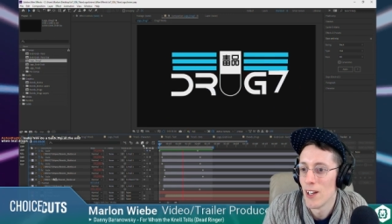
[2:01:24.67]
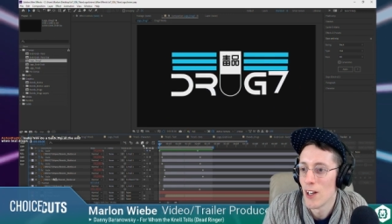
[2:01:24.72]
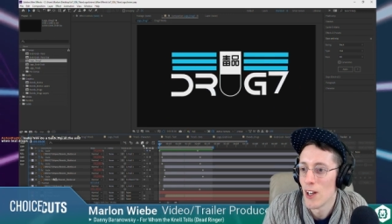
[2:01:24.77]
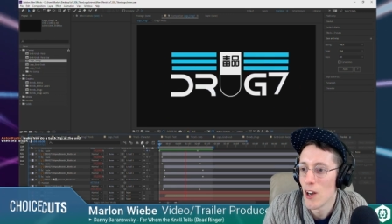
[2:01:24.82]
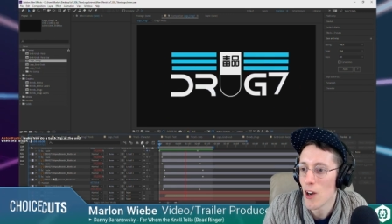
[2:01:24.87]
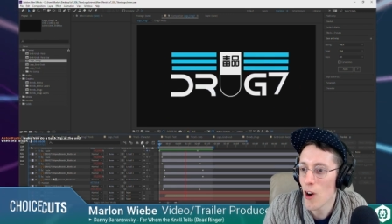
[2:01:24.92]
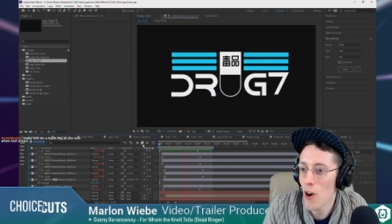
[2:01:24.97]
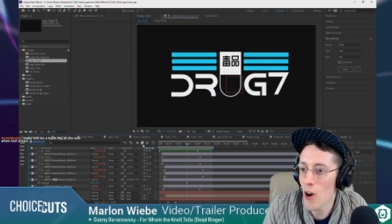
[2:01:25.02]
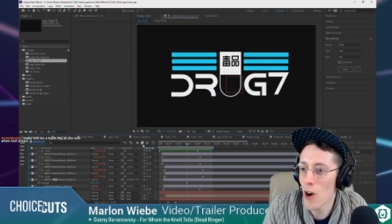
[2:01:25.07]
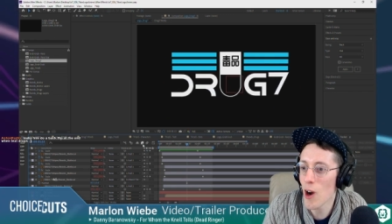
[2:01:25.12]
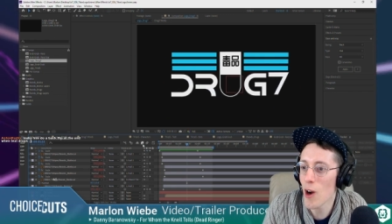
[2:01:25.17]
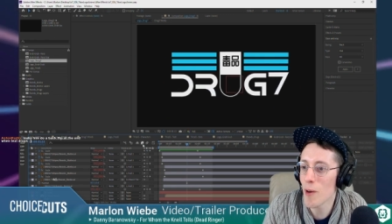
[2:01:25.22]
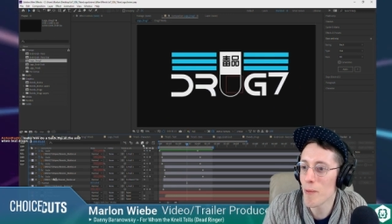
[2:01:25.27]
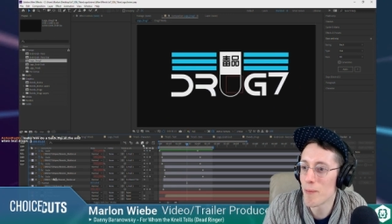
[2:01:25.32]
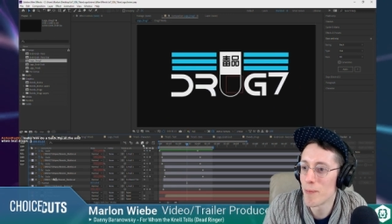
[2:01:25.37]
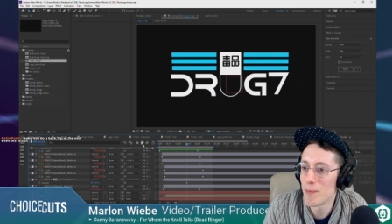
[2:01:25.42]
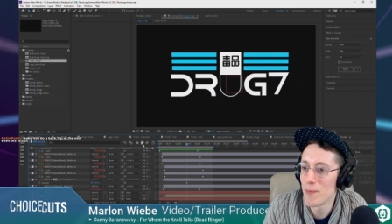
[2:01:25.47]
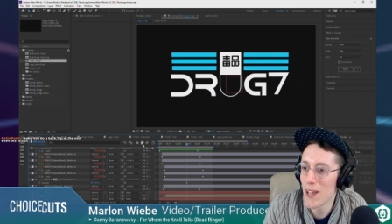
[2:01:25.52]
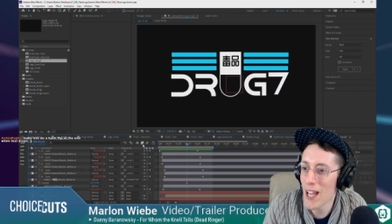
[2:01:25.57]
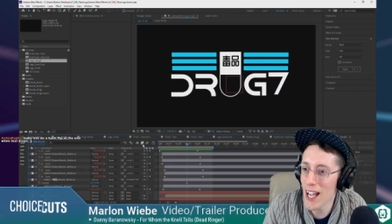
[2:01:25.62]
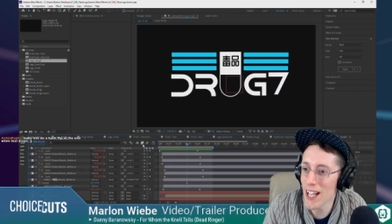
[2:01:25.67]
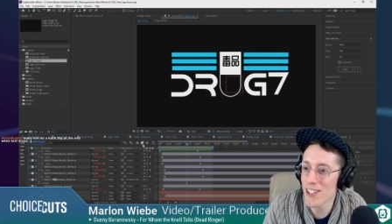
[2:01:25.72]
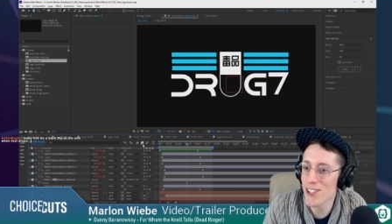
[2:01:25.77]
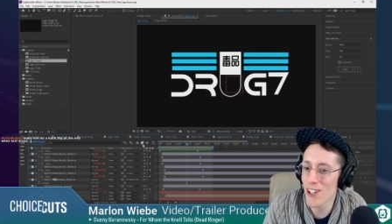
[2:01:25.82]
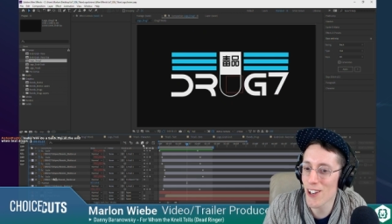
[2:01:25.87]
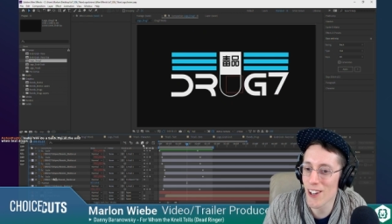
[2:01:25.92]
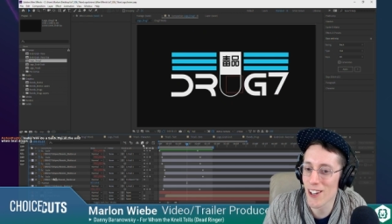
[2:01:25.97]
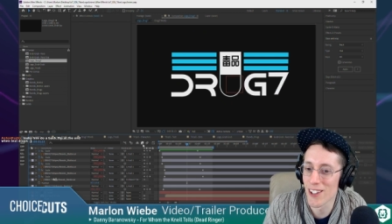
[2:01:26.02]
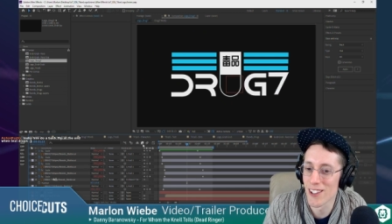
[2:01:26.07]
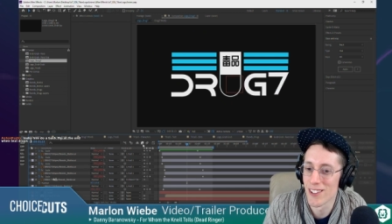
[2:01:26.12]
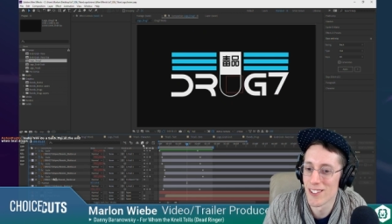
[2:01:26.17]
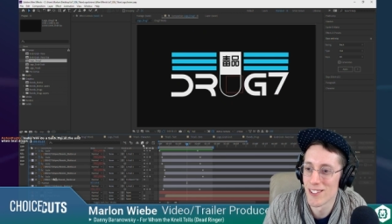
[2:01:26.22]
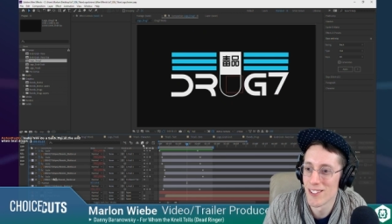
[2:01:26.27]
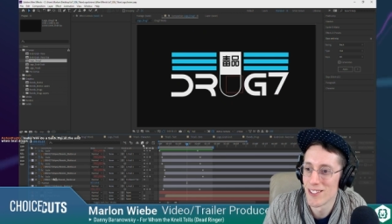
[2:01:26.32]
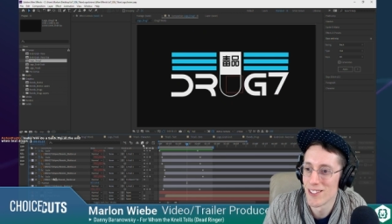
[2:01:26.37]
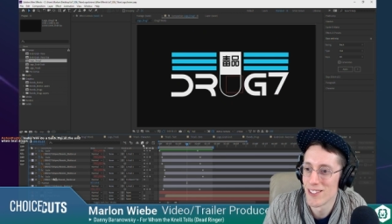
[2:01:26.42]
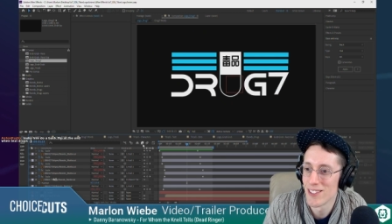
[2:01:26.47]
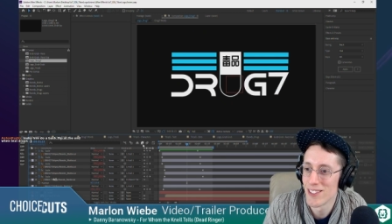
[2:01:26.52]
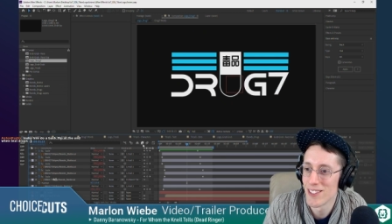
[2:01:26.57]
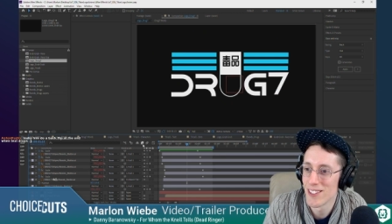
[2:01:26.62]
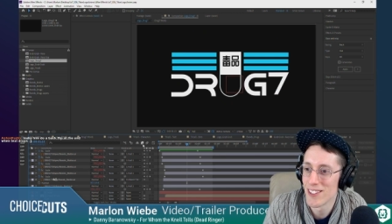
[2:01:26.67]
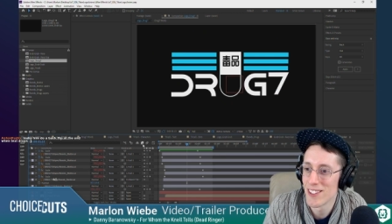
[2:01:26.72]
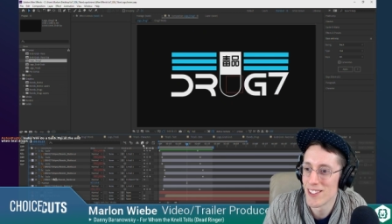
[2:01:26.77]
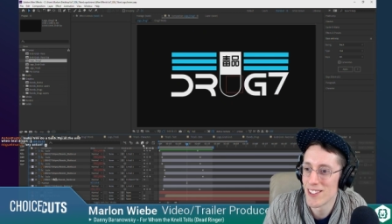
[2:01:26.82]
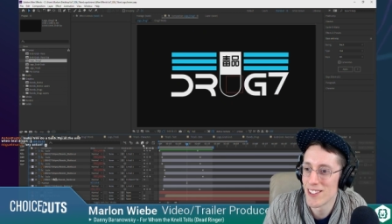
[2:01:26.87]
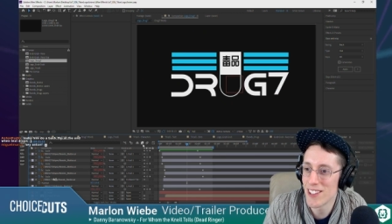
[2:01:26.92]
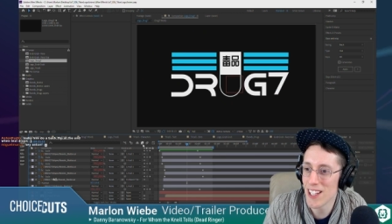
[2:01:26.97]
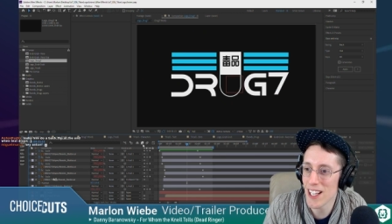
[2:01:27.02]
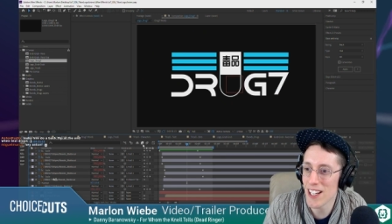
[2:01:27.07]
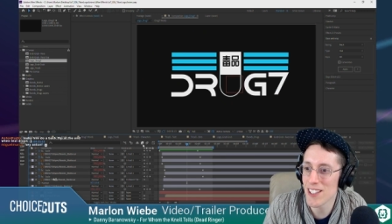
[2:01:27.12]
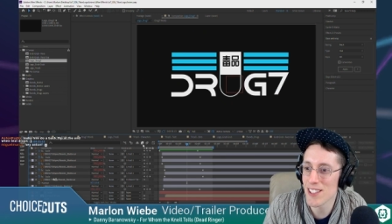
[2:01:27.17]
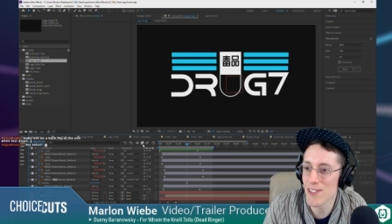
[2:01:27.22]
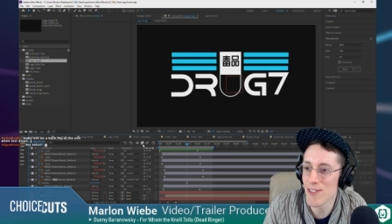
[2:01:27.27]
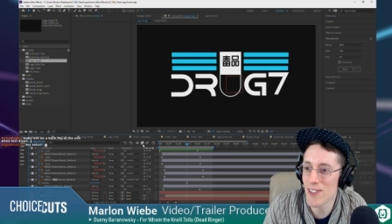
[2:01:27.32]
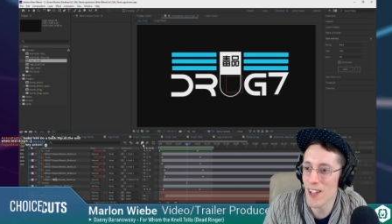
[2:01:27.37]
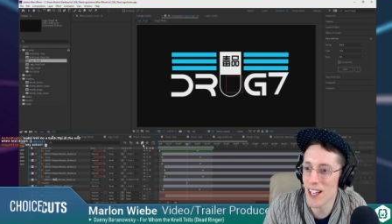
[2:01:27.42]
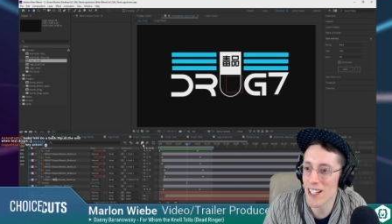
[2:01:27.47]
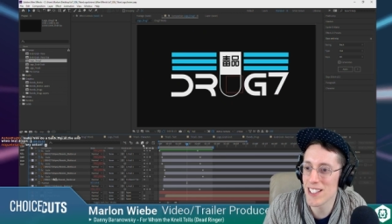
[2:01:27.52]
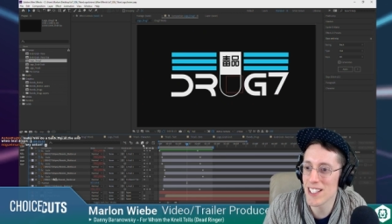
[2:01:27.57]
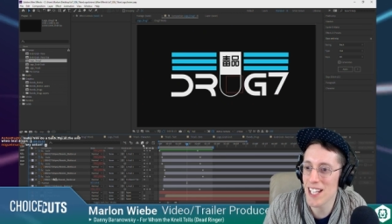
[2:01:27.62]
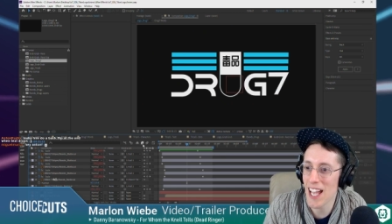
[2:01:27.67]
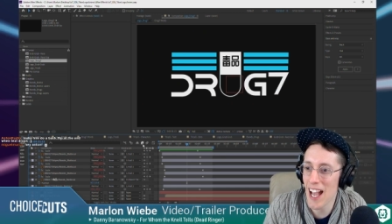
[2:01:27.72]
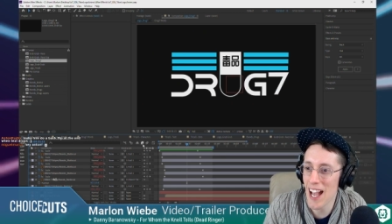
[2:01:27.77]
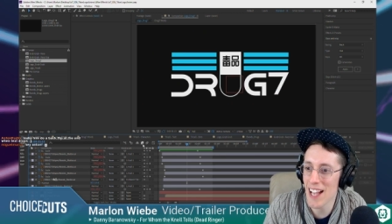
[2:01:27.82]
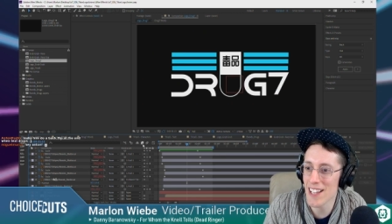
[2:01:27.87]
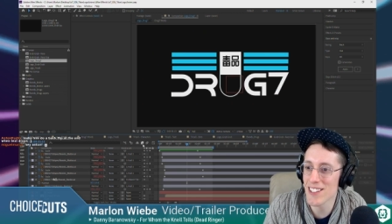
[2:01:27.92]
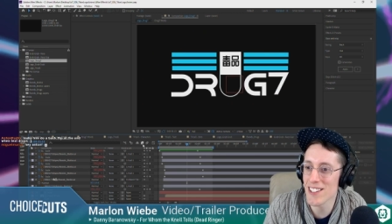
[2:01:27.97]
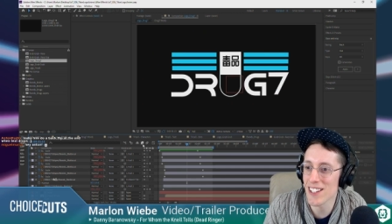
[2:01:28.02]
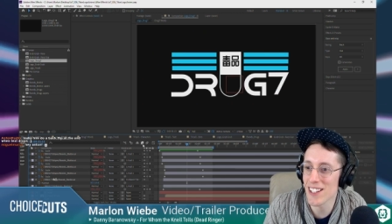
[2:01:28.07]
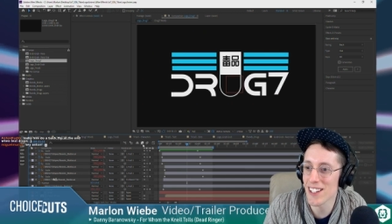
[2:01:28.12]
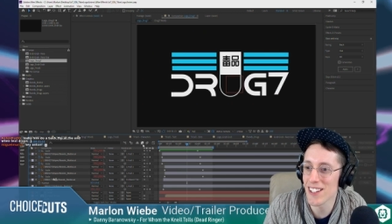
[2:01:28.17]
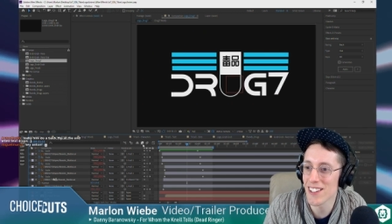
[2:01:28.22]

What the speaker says: Oh, Anton, that is a fantastic